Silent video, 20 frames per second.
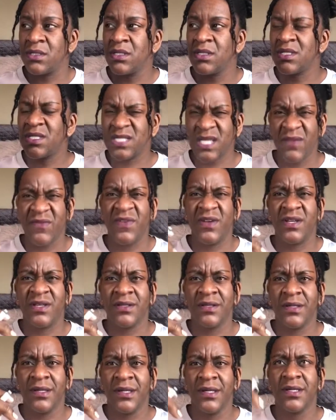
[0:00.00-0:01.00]

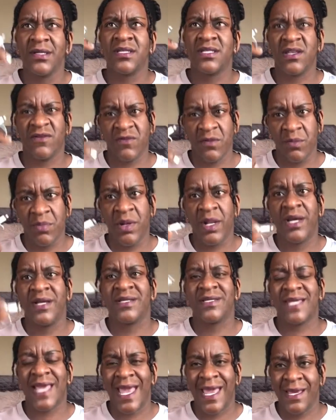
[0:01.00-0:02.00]
7, 7
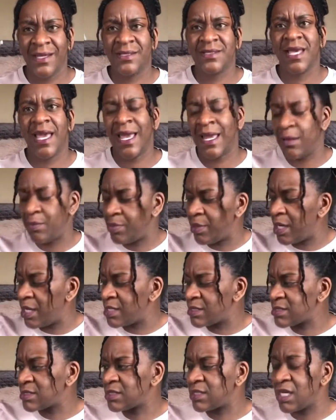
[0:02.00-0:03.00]
plus, 8, 8
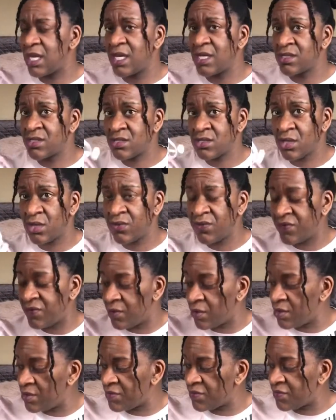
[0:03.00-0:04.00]
plus, and so
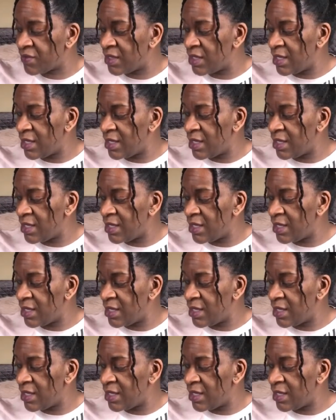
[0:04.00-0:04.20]
forth.